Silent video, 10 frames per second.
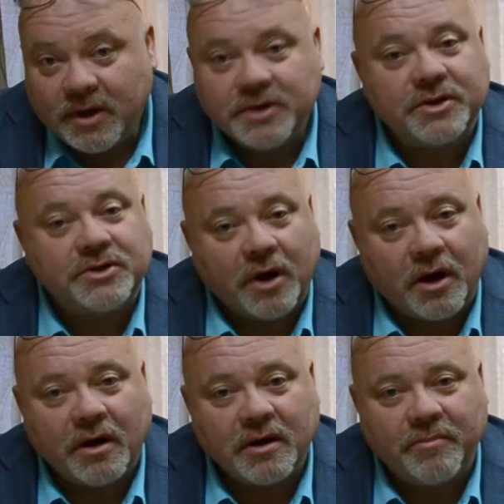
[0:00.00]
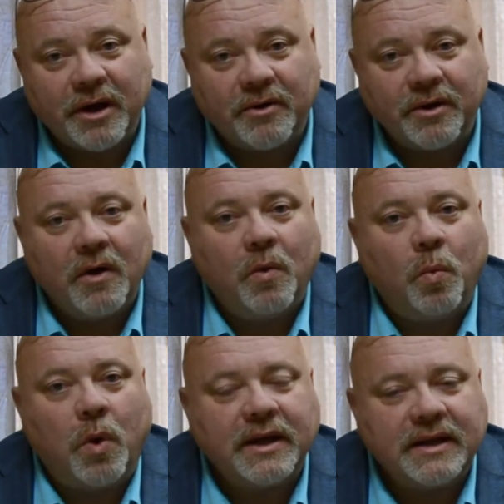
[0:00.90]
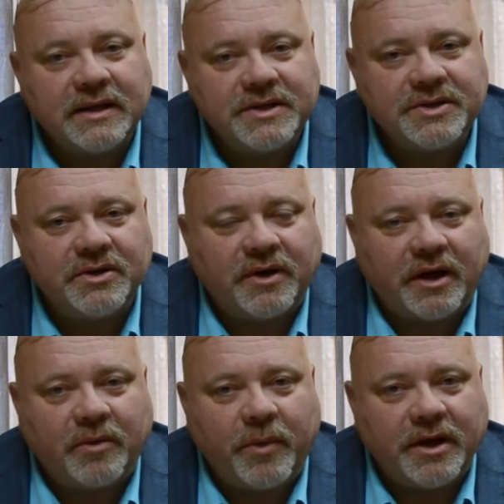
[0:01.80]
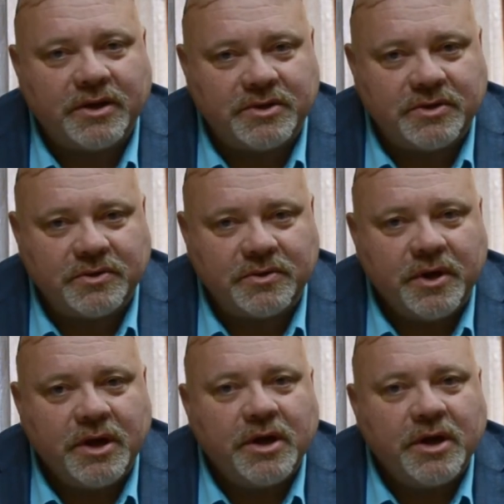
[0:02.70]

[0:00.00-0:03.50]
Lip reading: to talk about what it is the United Way could do